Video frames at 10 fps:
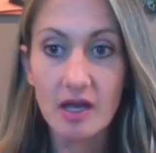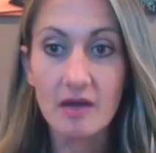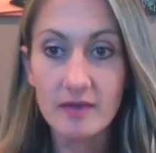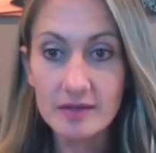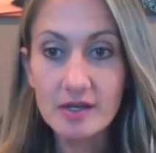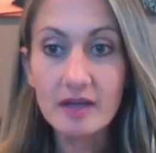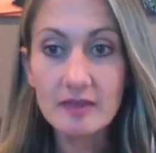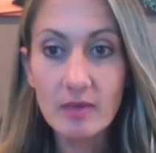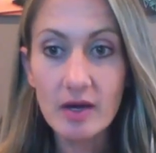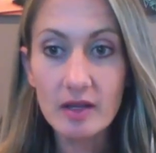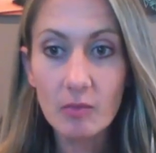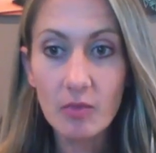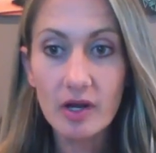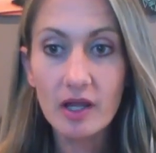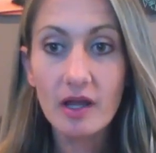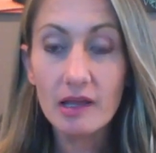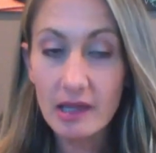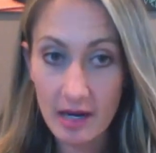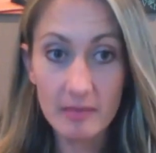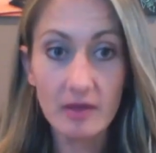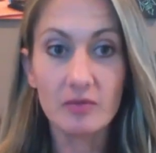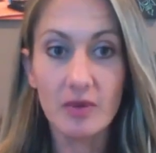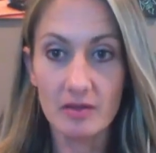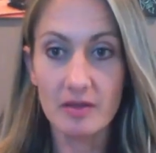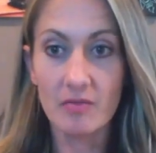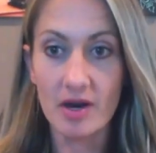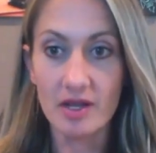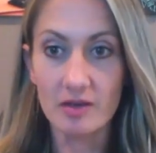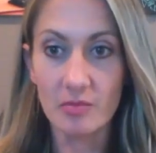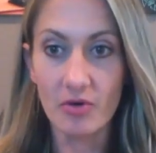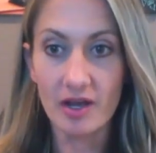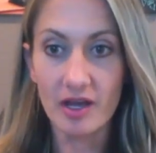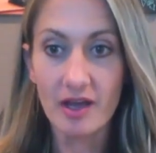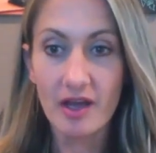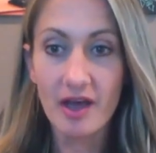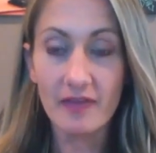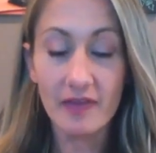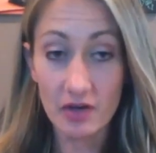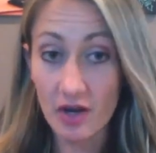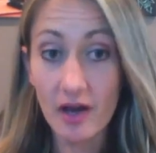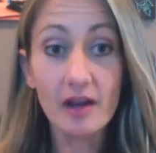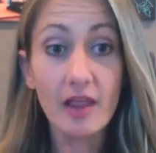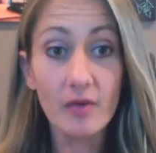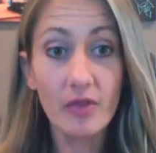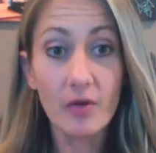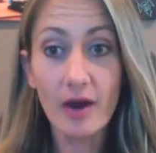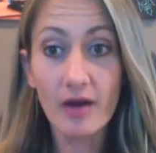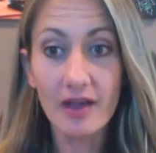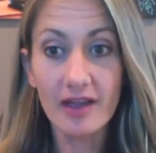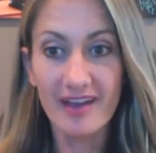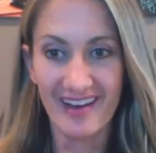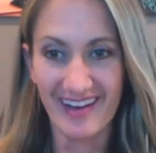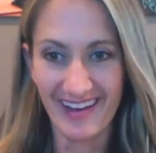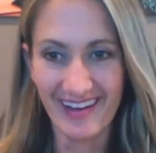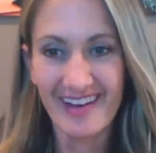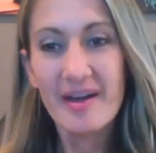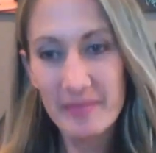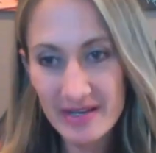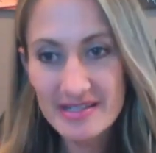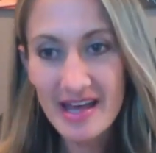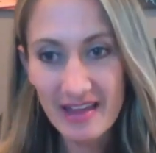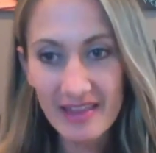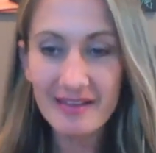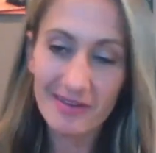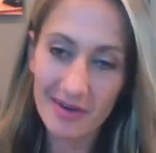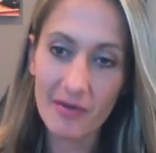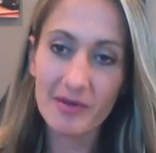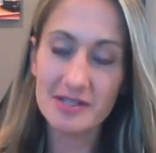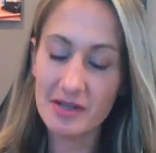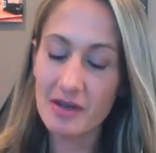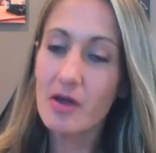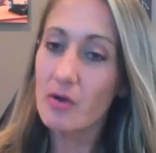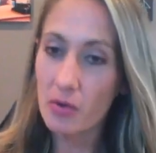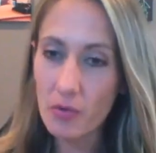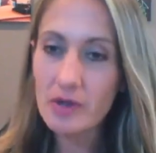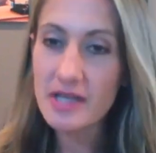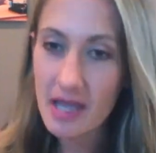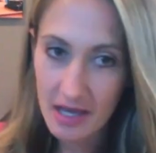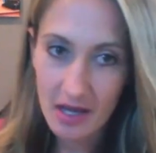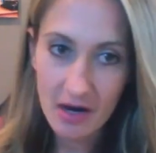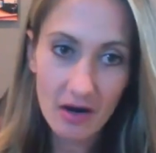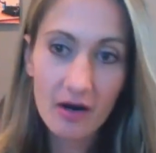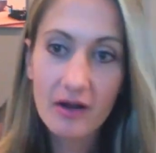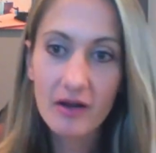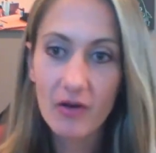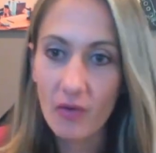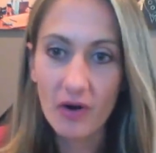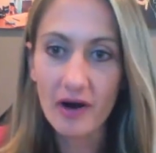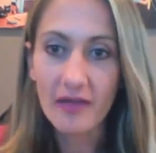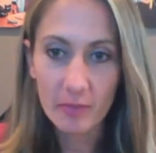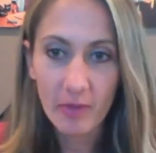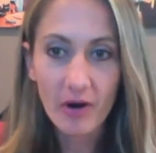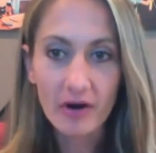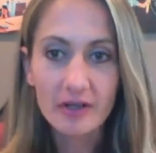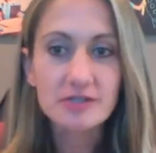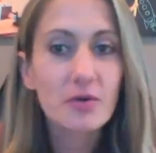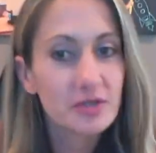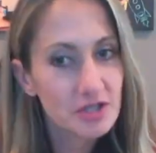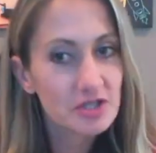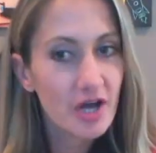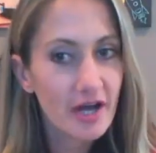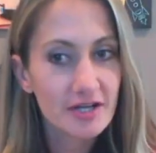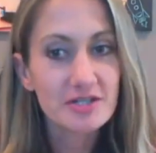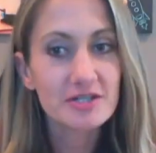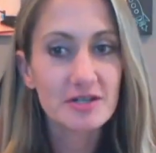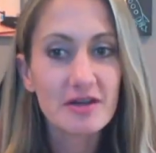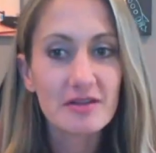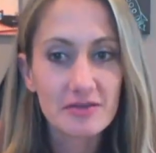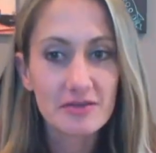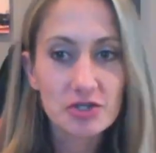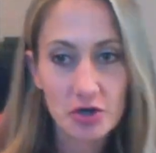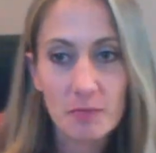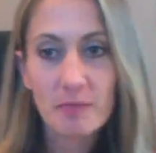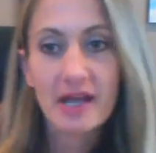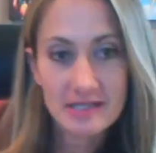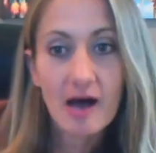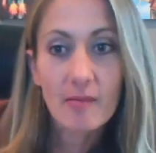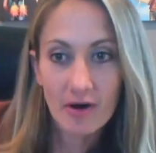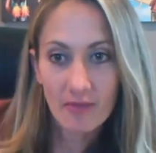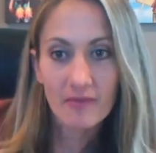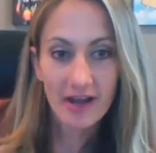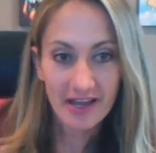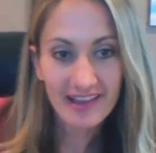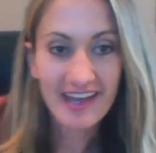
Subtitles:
If he's going to get them ready in the morning, let him get them ready in the morning. And like, you're not going to like what they're wearing. But is that like, who at daycare or at the park is going to judge the shirt pants combo, right?